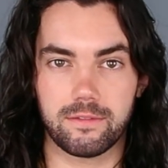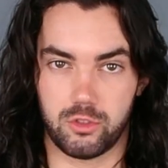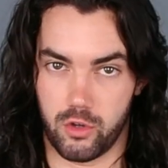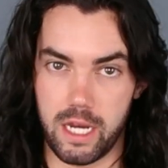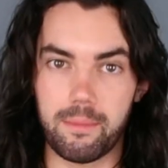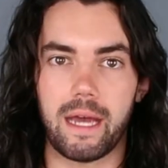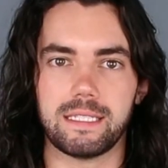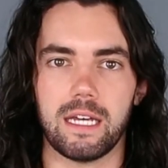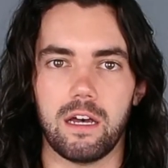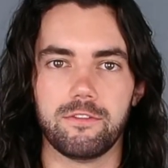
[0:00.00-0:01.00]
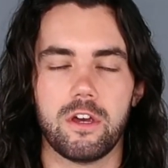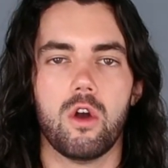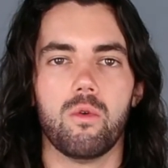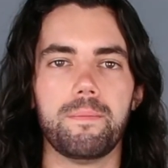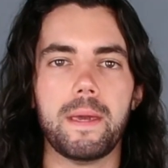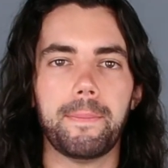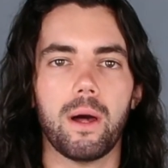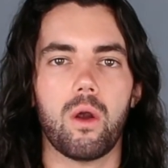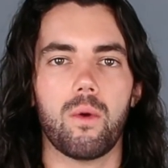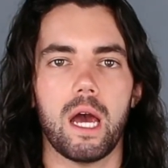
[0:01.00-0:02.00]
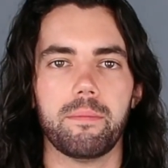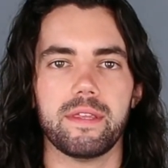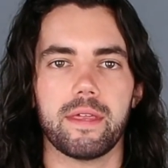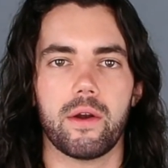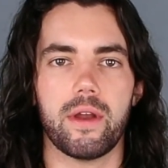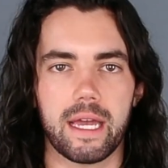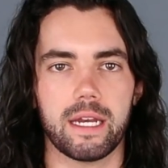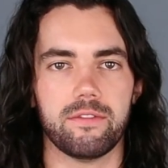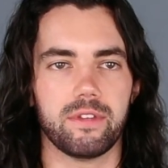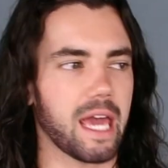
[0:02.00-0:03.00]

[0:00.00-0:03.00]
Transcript: trained myself when people are around me that are negative,